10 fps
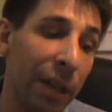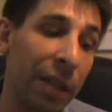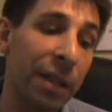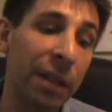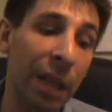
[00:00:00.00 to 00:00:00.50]

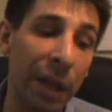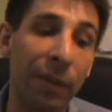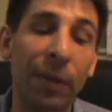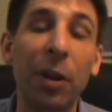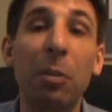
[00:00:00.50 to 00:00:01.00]
this
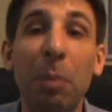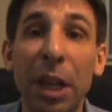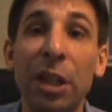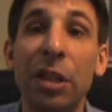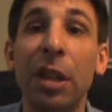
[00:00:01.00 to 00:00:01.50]

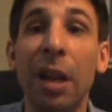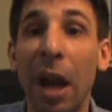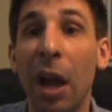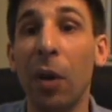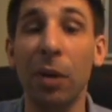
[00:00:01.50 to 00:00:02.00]
information
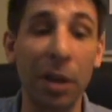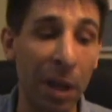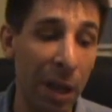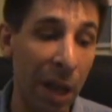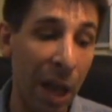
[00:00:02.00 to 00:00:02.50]
out.
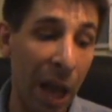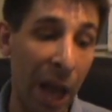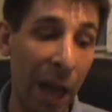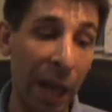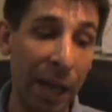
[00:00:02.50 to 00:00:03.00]

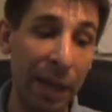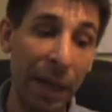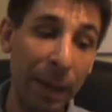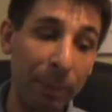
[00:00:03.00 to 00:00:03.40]
And